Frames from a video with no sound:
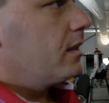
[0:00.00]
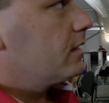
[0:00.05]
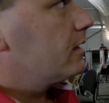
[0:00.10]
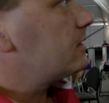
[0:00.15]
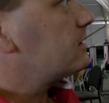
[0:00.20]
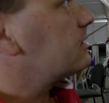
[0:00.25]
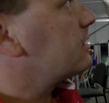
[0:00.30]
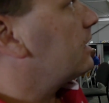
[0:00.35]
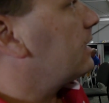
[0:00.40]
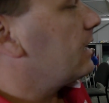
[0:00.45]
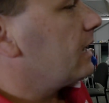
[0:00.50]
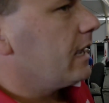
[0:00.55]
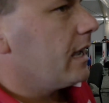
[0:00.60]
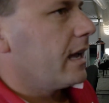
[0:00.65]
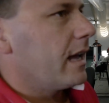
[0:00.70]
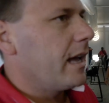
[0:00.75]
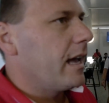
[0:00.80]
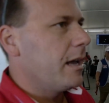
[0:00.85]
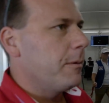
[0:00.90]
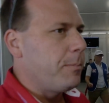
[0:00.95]
This is the
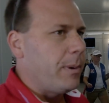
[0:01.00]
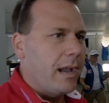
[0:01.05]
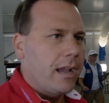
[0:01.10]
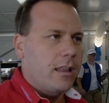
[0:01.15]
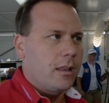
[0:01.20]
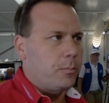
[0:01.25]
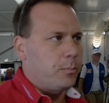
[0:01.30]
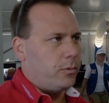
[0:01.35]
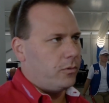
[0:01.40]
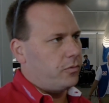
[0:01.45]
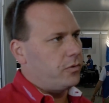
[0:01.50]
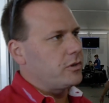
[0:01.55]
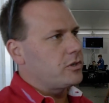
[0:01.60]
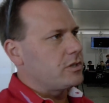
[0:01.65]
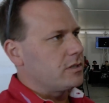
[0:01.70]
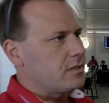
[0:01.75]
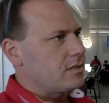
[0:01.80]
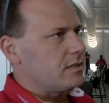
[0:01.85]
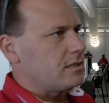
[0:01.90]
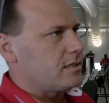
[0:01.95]
EAA Pilot
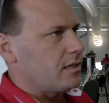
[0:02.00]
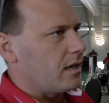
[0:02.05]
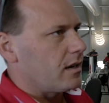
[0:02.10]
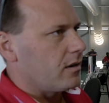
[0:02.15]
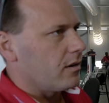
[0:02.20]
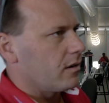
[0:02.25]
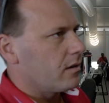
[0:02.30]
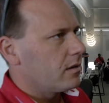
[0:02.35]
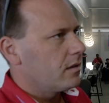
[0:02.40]
Proficiency Center.